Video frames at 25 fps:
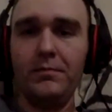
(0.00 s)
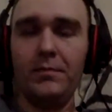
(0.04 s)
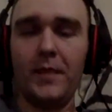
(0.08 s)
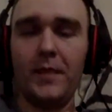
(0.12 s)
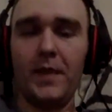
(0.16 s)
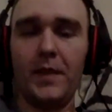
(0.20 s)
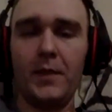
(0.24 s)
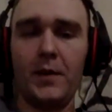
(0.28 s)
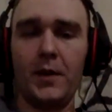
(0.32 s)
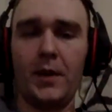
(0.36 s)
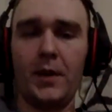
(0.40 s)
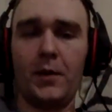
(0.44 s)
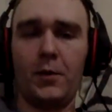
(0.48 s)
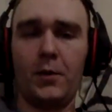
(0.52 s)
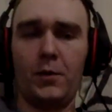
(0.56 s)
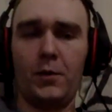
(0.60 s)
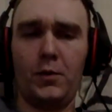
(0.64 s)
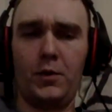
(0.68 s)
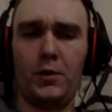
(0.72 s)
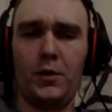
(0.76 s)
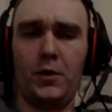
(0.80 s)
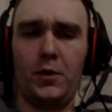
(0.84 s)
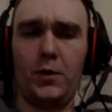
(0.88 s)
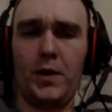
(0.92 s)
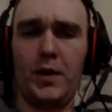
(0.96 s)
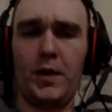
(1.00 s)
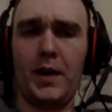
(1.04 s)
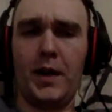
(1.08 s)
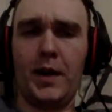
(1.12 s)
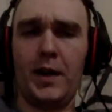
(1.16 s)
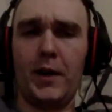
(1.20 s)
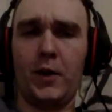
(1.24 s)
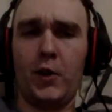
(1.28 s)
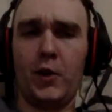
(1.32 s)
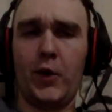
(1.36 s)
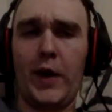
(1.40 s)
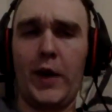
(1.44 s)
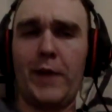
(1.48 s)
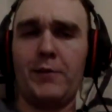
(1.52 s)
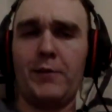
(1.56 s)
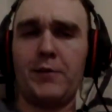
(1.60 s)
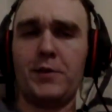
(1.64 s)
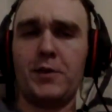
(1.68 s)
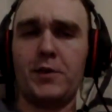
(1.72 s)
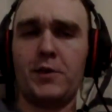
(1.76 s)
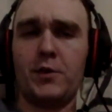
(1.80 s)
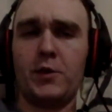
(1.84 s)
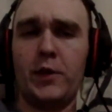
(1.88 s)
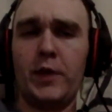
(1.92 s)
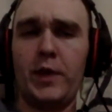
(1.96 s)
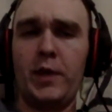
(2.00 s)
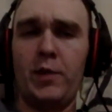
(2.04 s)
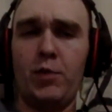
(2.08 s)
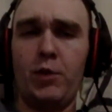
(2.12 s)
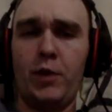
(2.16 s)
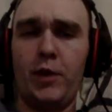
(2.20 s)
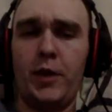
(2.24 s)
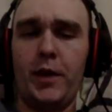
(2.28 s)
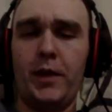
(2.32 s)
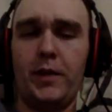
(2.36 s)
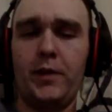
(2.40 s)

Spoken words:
And they're like, well, what kind of craft is 3D printing?